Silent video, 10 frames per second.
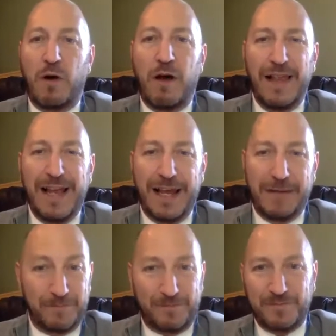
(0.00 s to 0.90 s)
all in
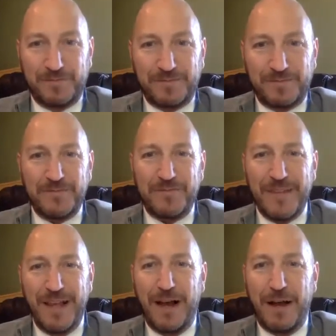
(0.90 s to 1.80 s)
it.
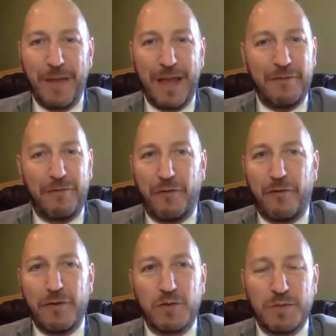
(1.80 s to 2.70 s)
And for
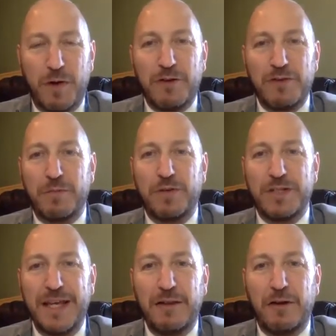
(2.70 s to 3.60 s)
first responders in
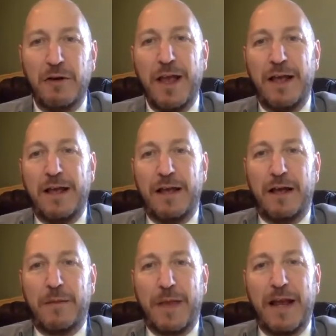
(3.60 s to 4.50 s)
particular,
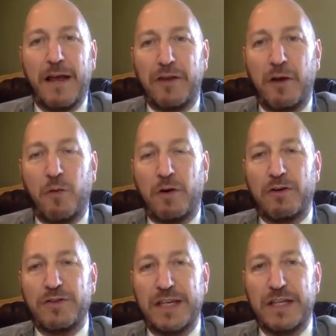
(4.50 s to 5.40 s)
and healthcare
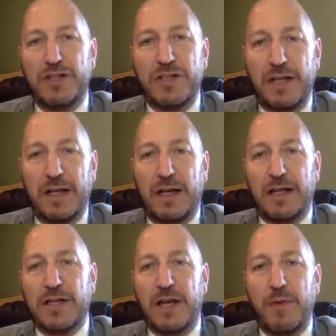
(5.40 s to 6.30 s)
workers, each
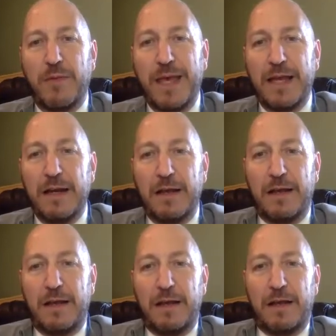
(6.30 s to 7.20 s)
time we meet,
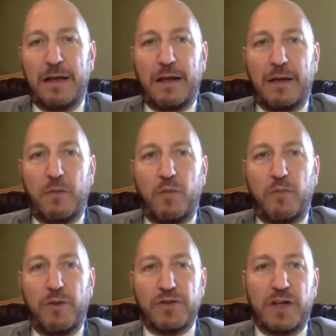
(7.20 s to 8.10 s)

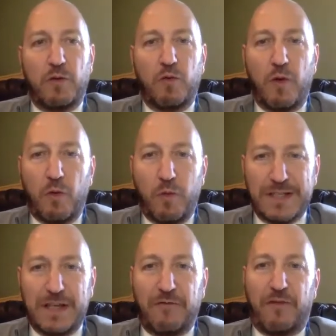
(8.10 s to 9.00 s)
there's a
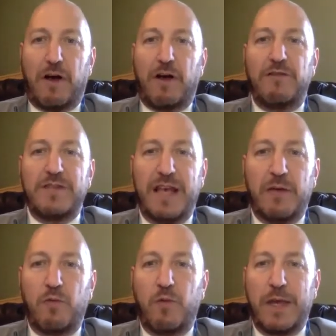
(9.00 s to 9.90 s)
risk involved,
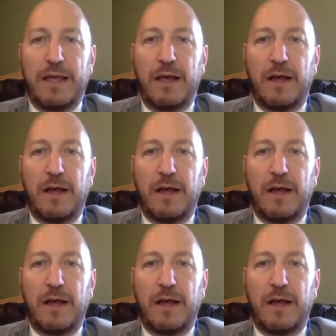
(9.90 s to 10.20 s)
and we